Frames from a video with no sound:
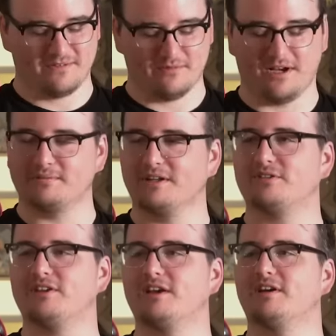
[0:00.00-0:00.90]
Well, I'm gonna
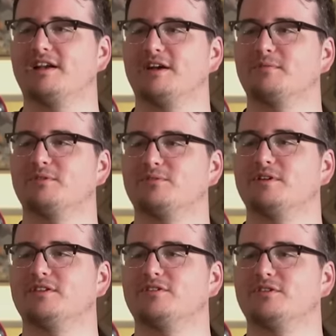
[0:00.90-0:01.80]
say it right here
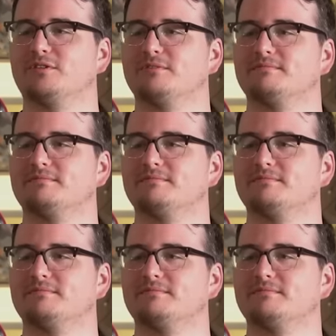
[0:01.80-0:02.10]
between the two.